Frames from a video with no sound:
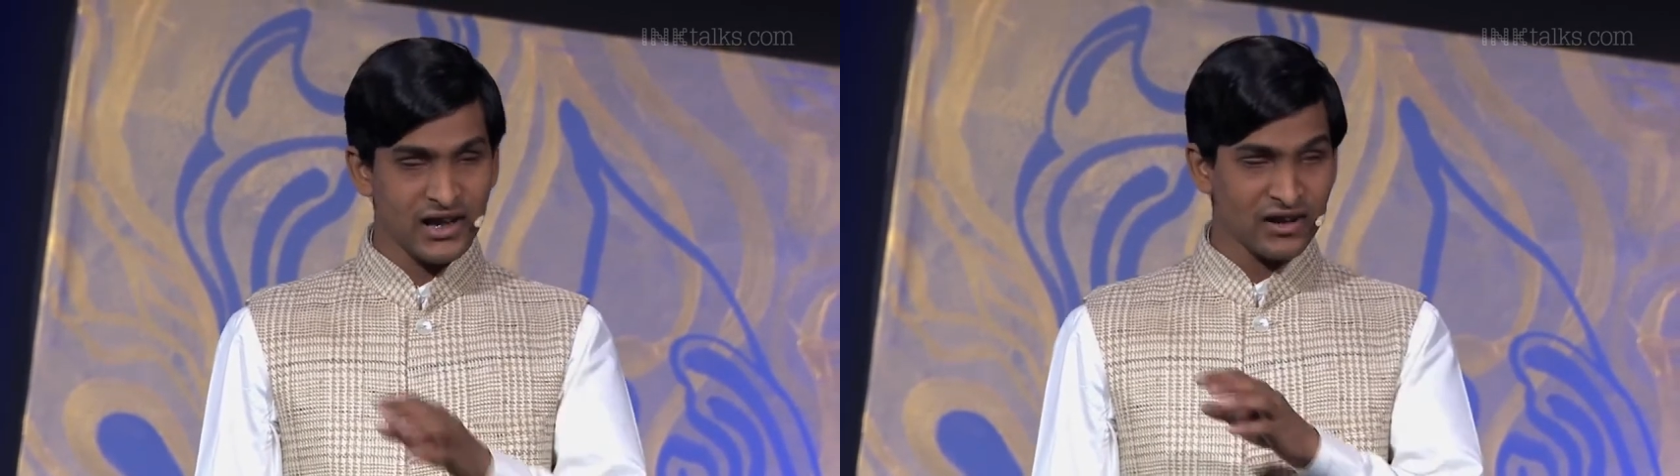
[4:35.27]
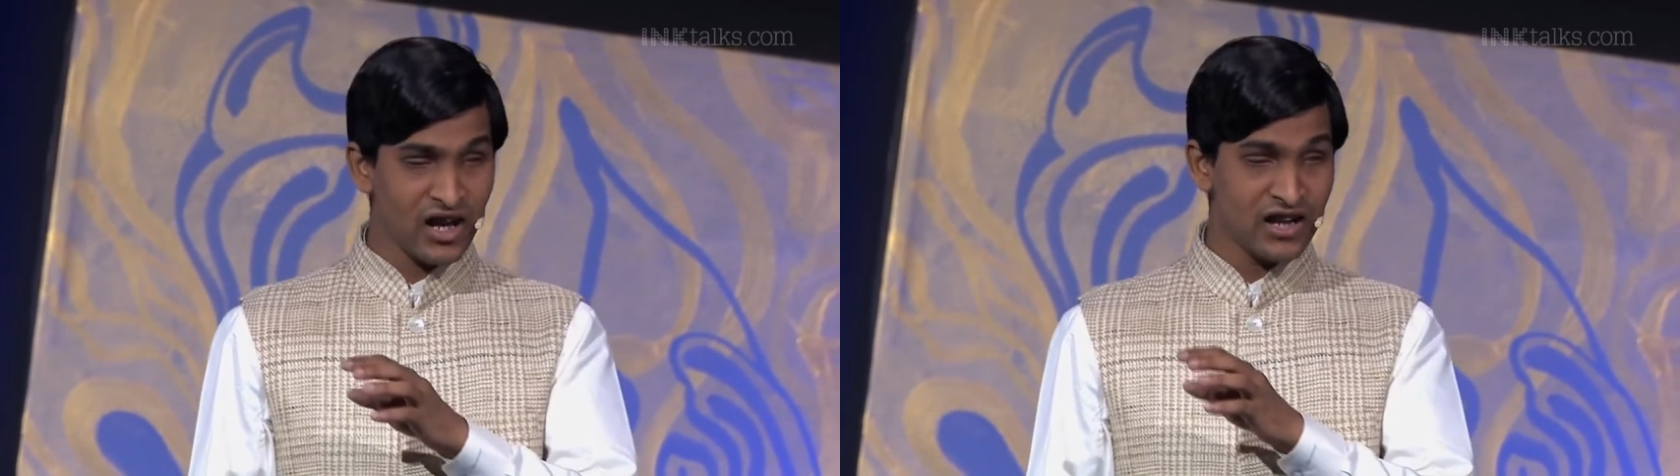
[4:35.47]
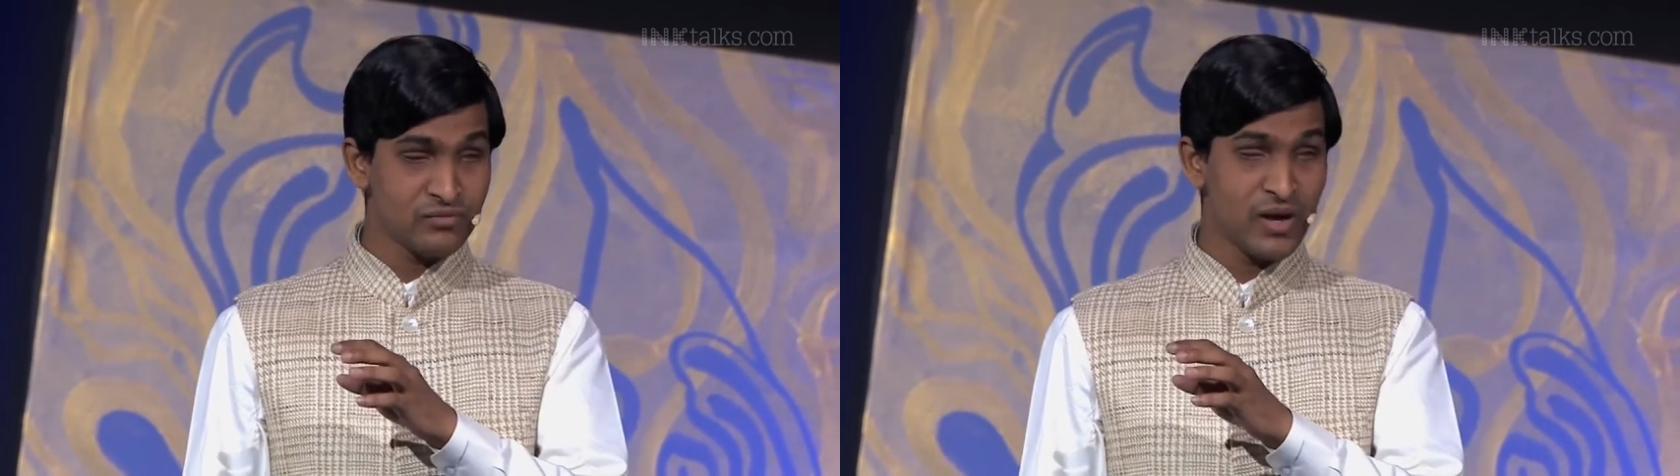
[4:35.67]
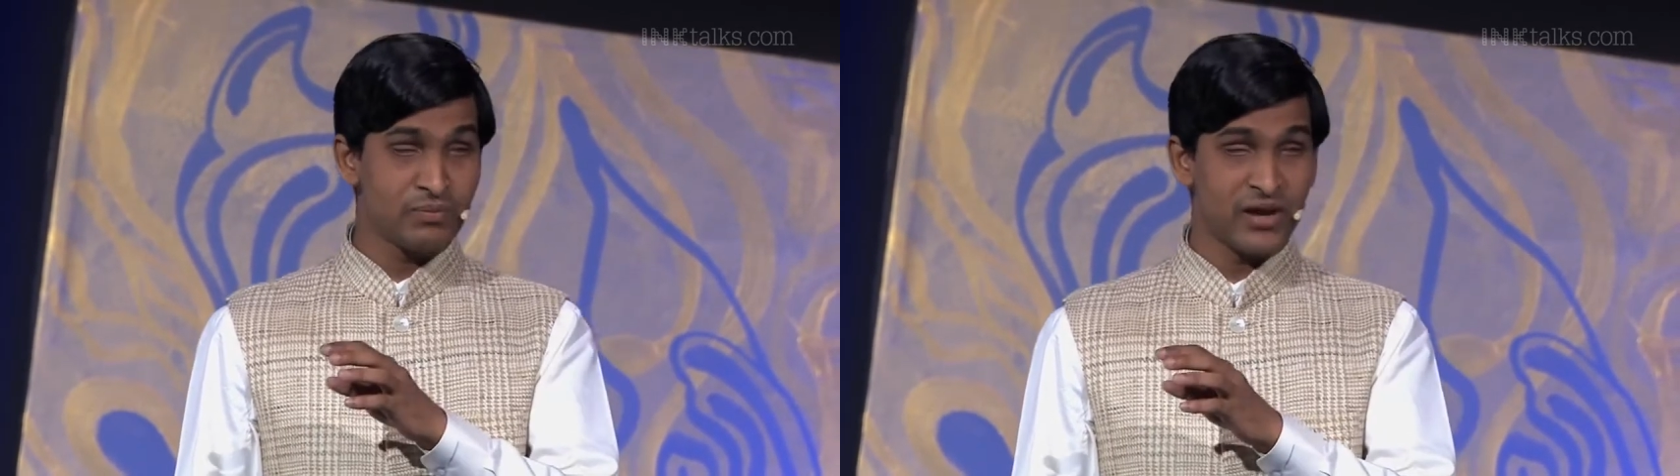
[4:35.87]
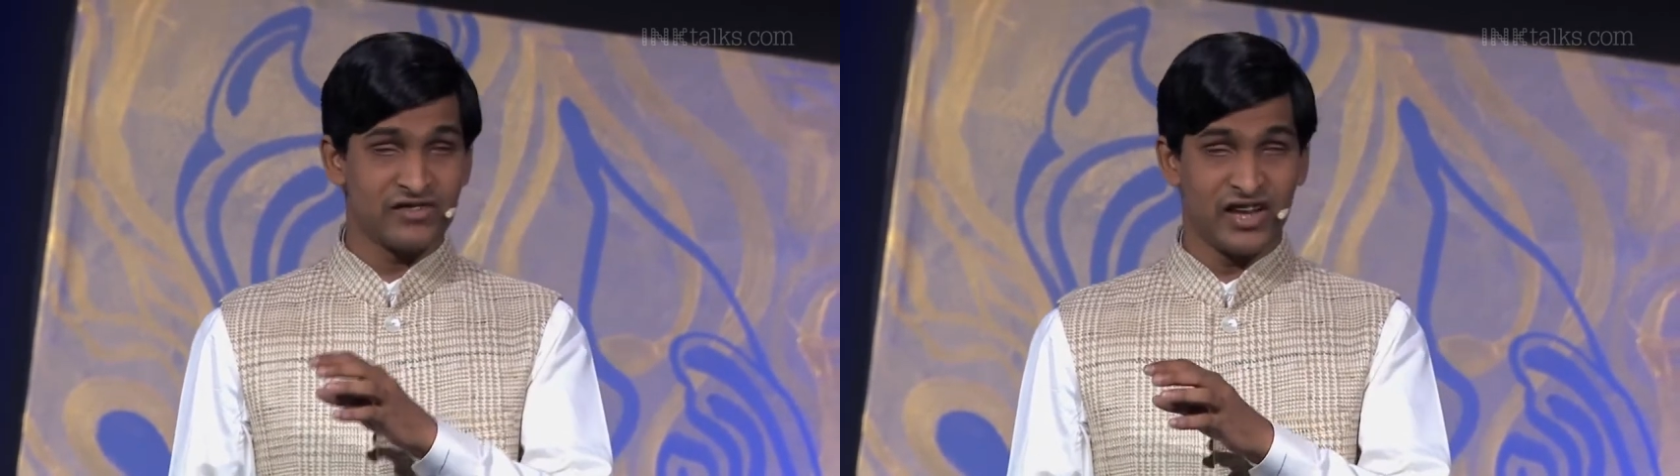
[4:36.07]
acknowledged my
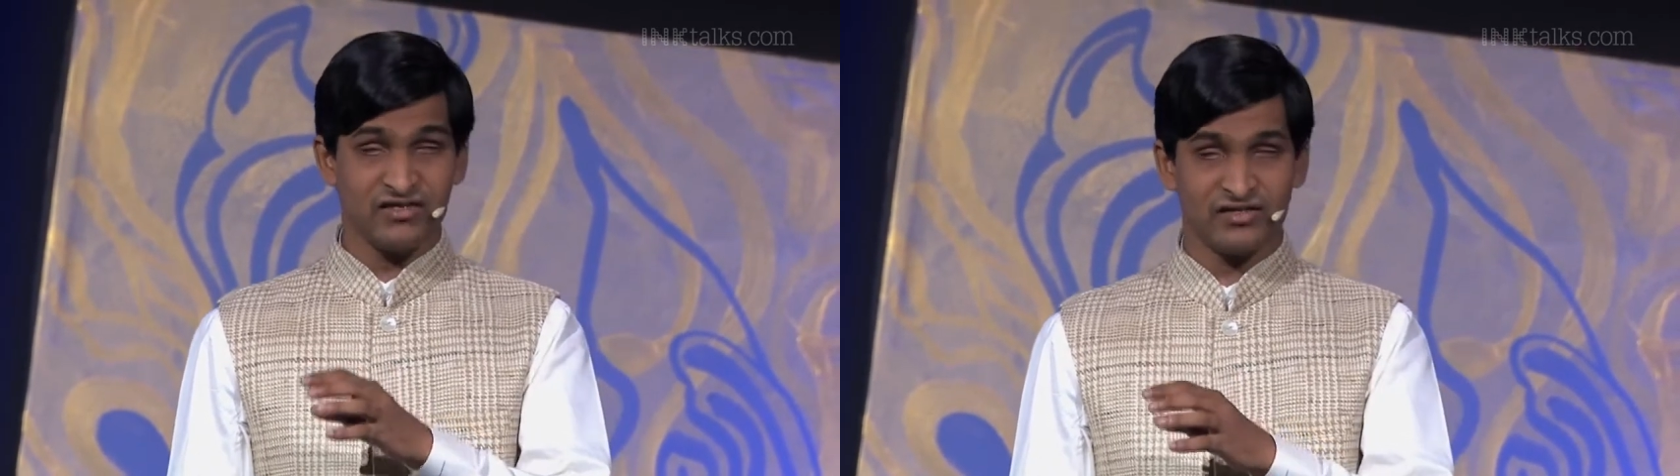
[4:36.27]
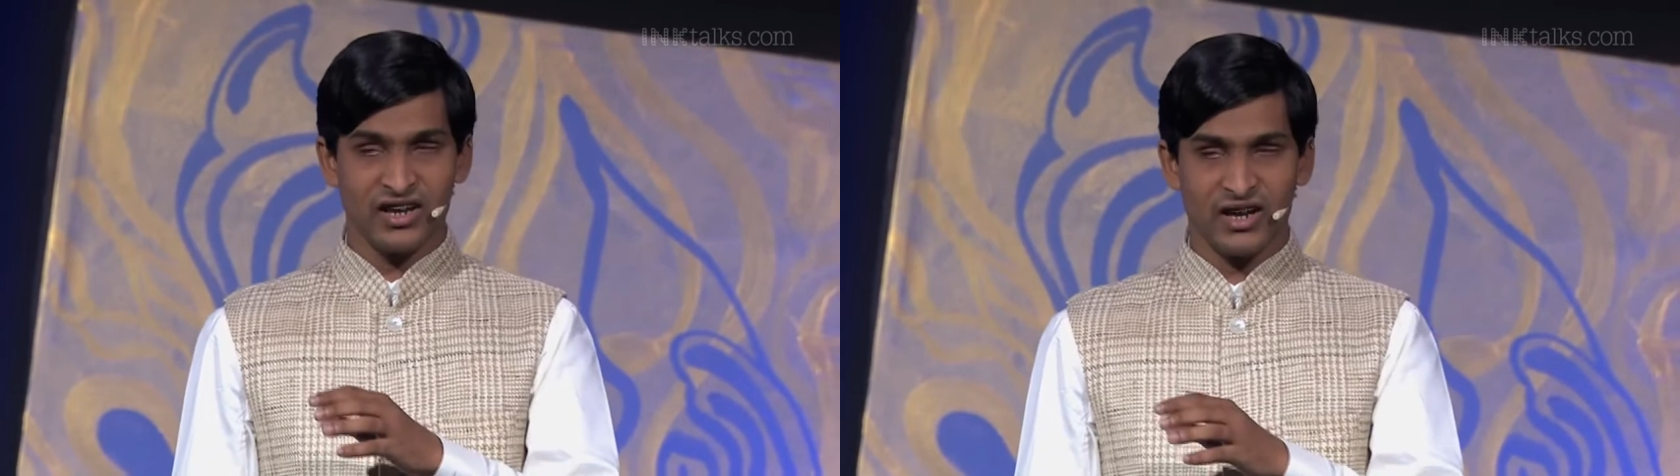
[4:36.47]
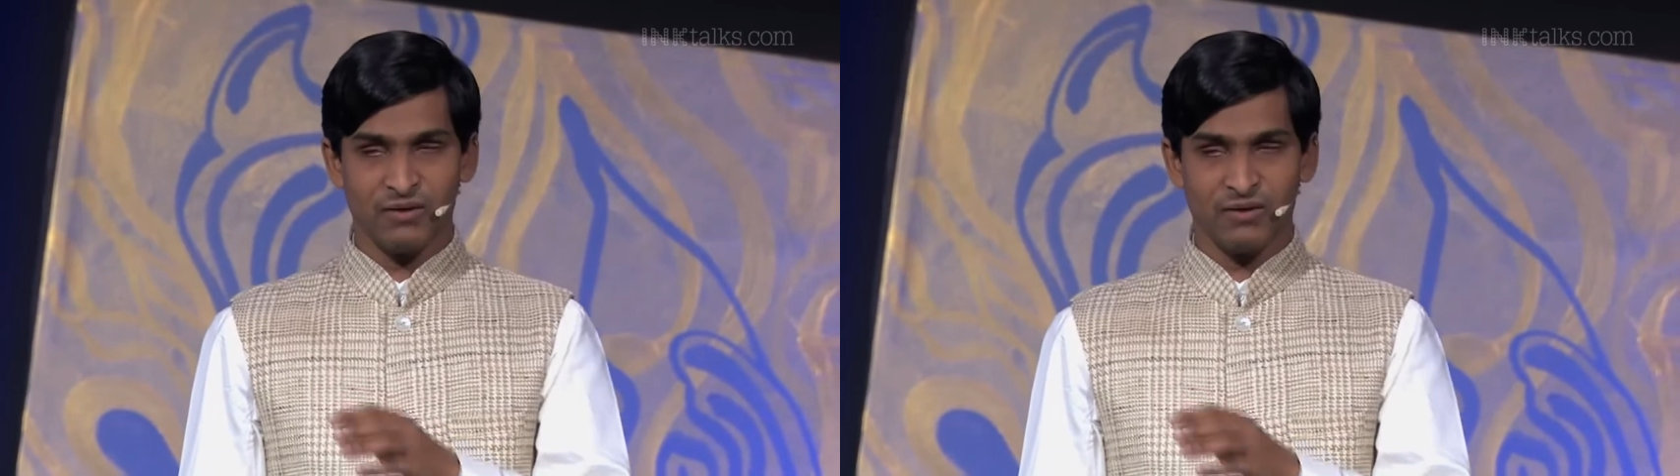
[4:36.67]
presence.